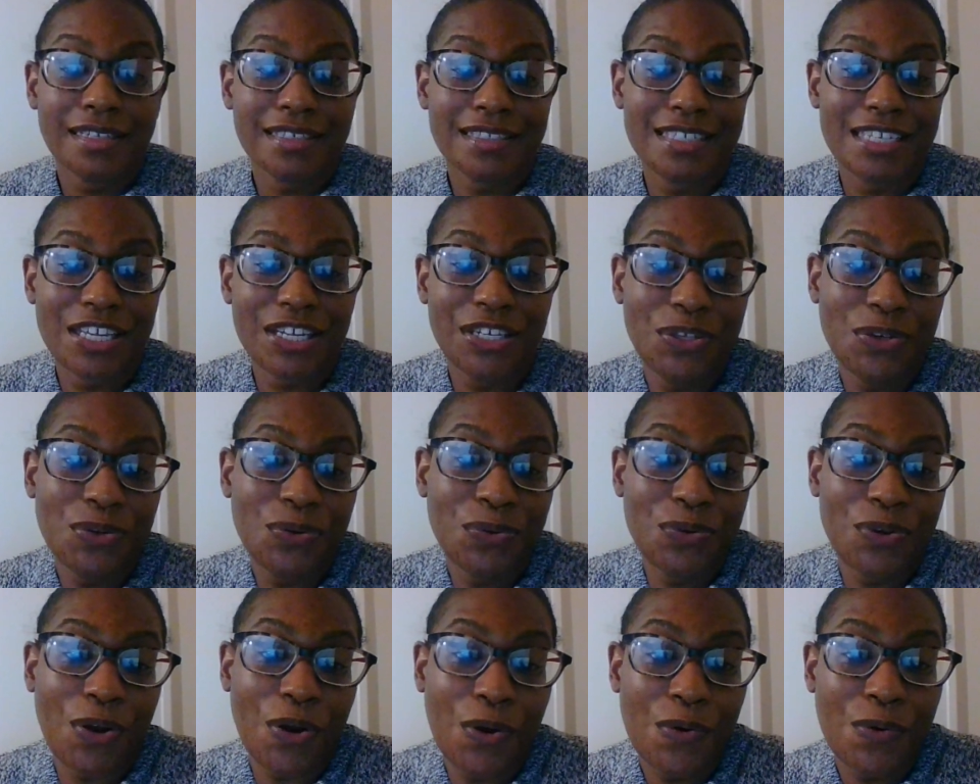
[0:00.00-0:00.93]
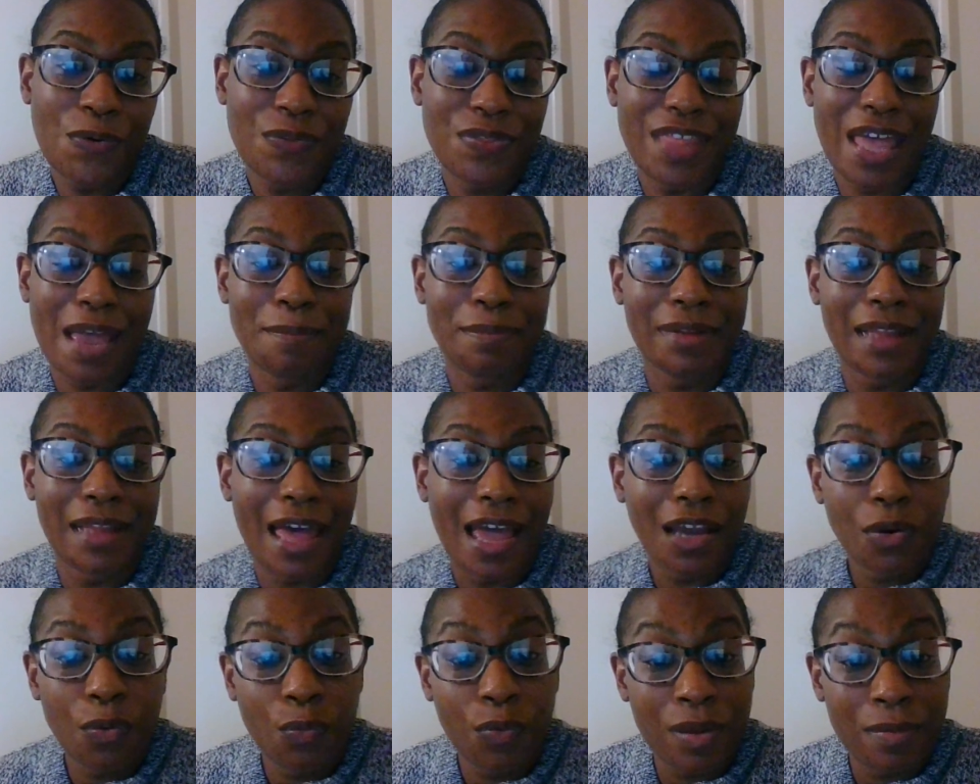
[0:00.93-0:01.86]
Did you know that
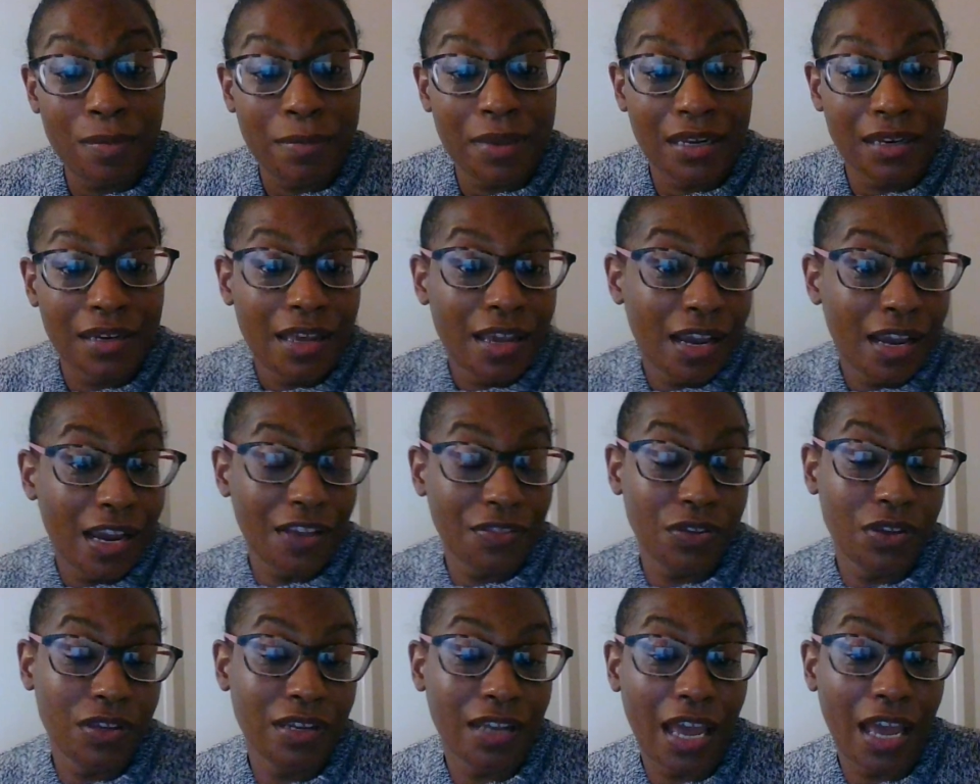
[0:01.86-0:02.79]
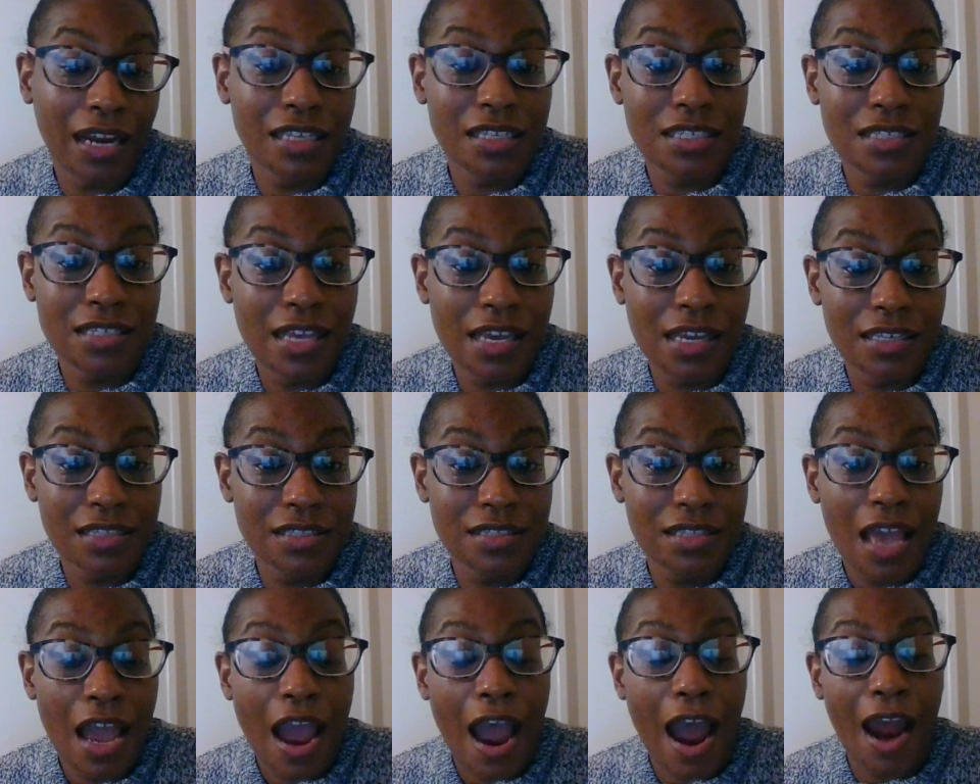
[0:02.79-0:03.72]
Black women in the United States
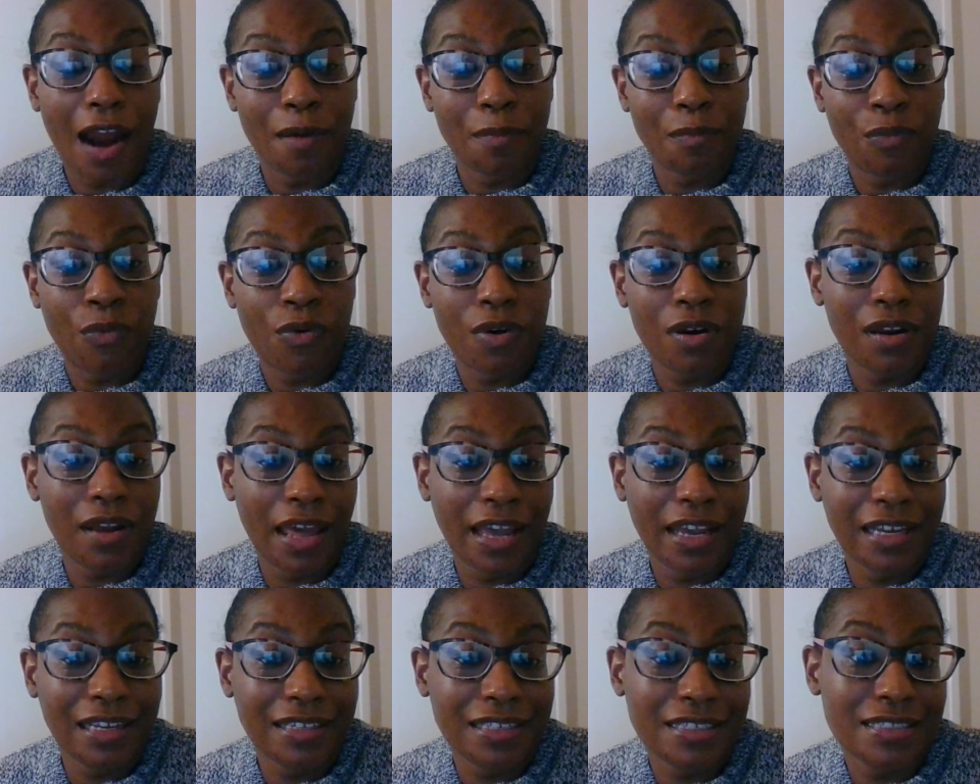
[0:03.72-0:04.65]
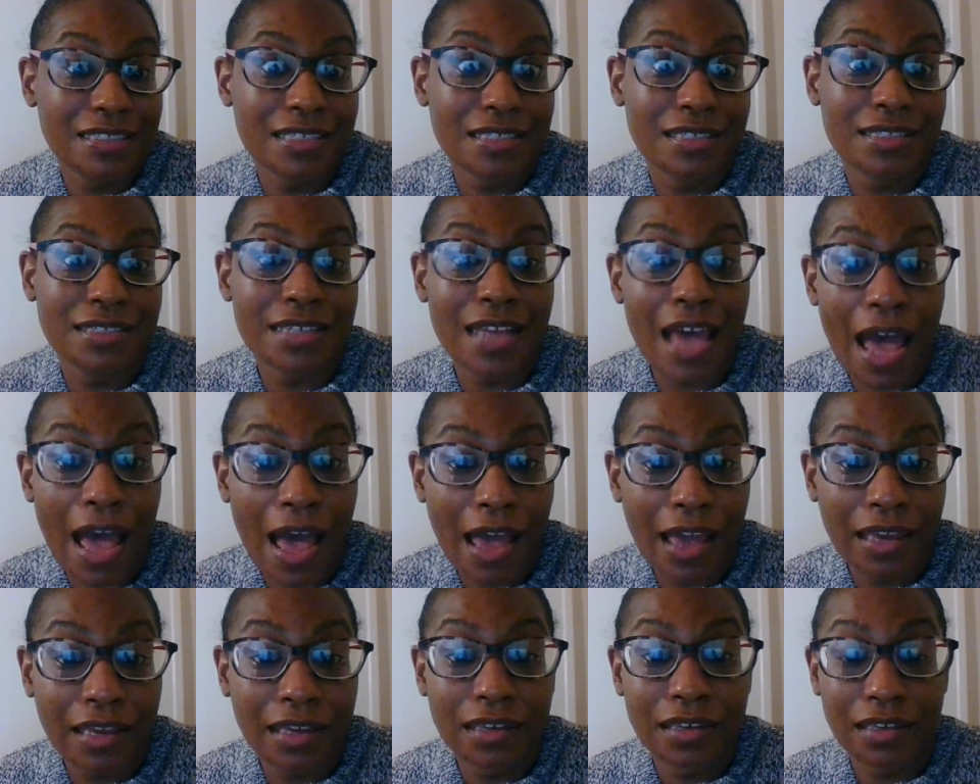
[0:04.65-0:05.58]
are more likely to
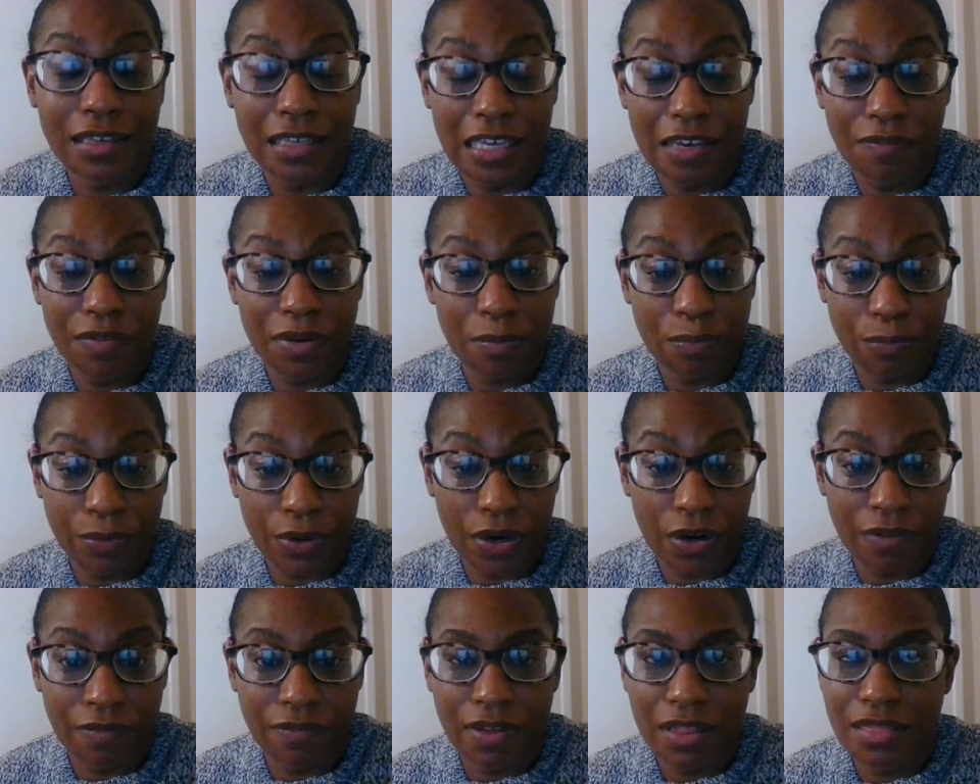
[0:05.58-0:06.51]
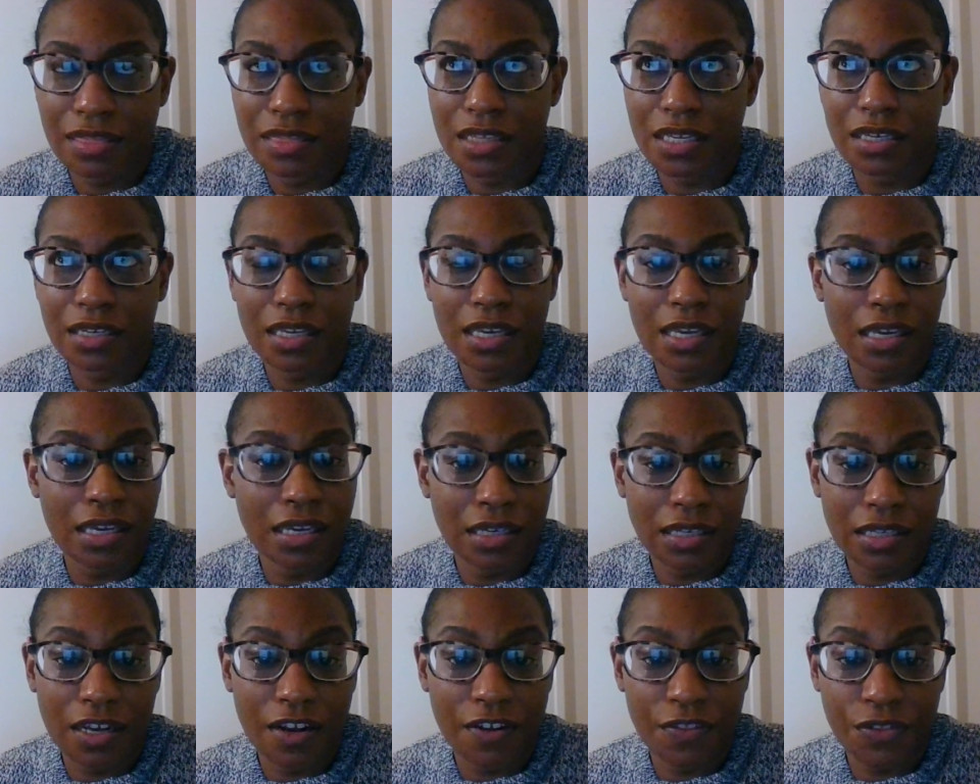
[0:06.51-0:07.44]
die giving birth than
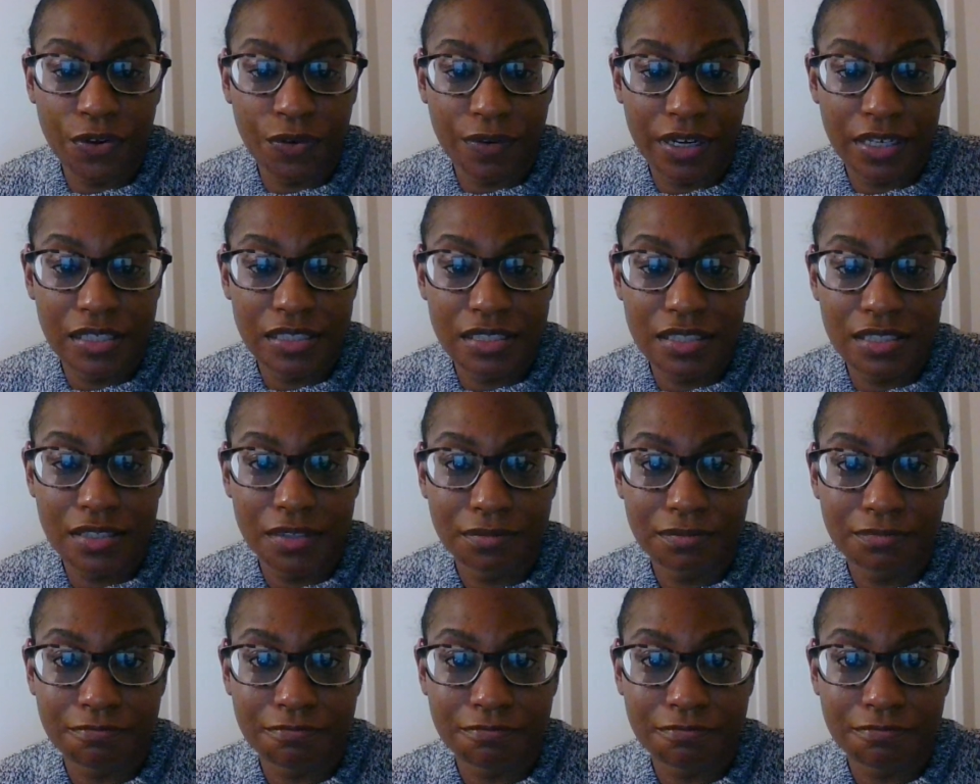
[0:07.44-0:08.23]
any other race?